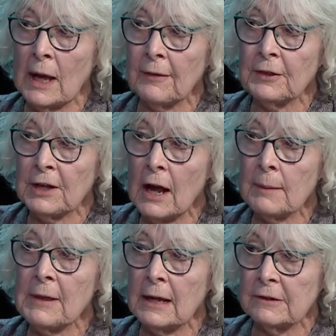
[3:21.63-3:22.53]
at the
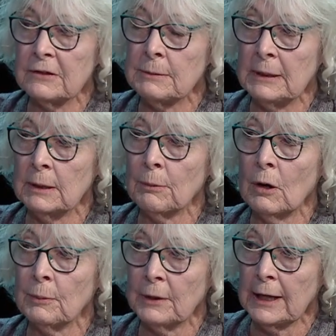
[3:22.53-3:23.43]
time that it's to be
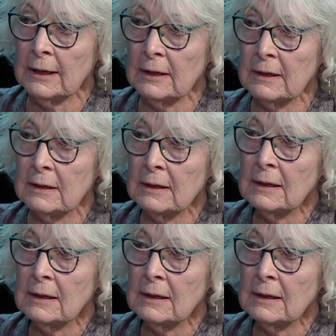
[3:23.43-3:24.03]
appropriated.